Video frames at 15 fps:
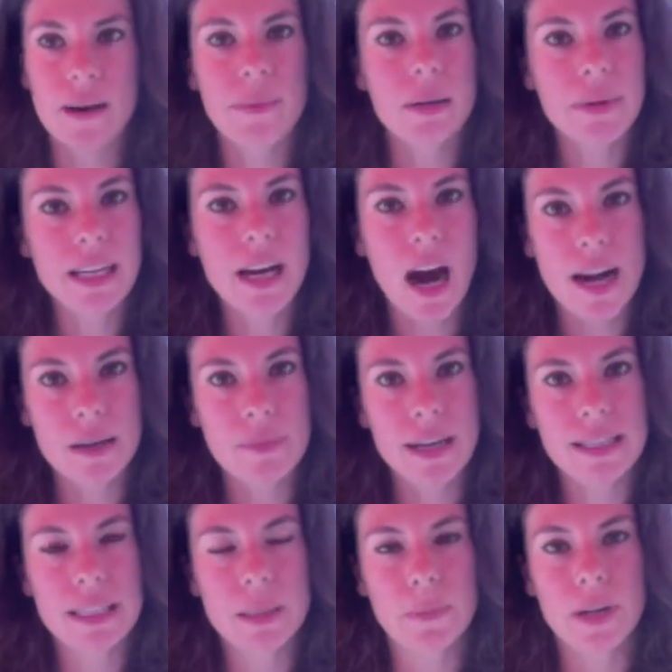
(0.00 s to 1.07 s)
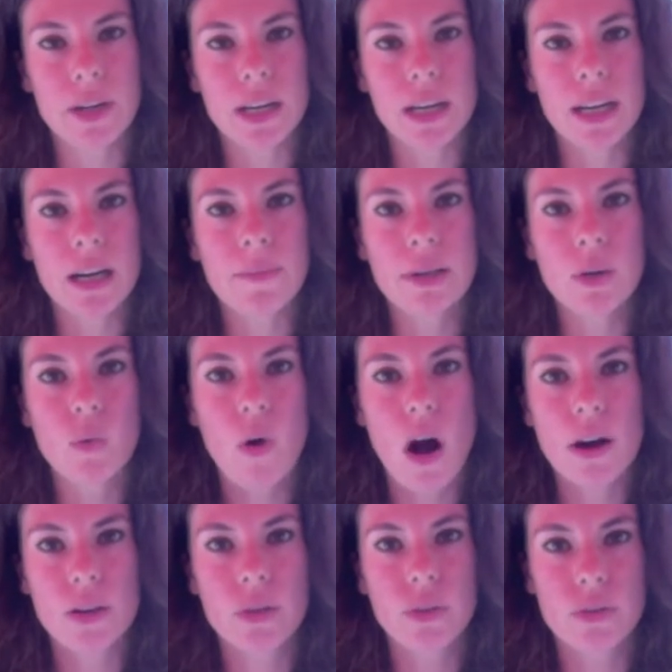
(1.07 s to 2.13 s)
I'm going to be guided by spirit and I'm going to
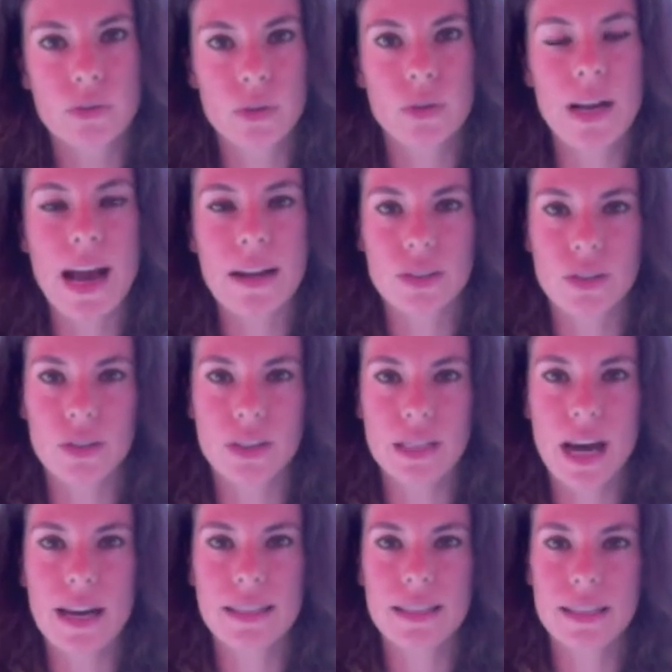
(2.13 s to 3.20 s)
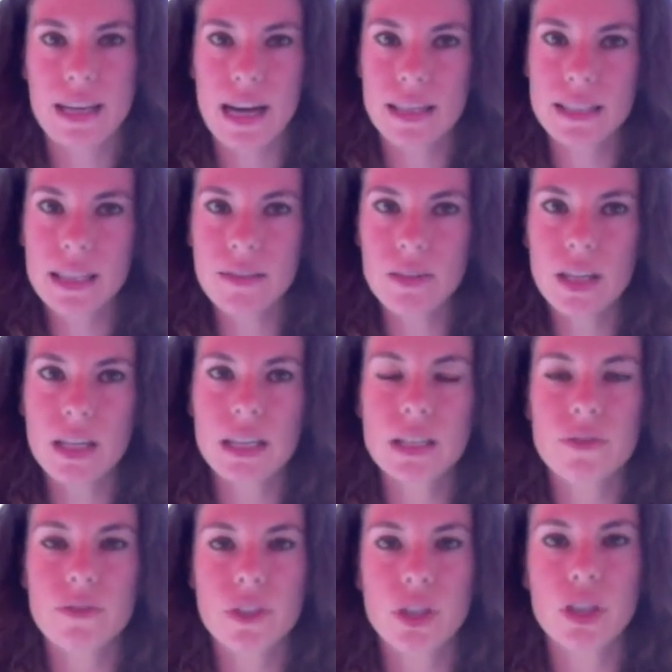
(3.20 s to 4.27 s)
walk you through exercises and activities
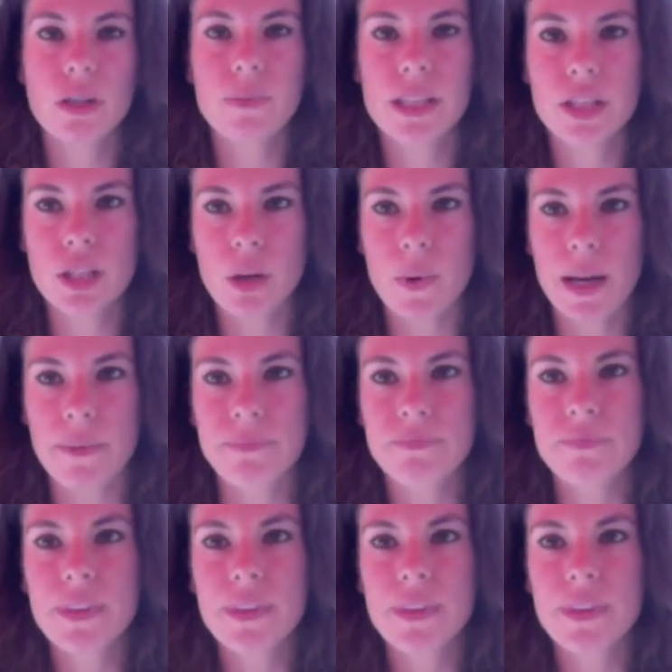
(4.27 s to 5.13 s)
for you to be doing.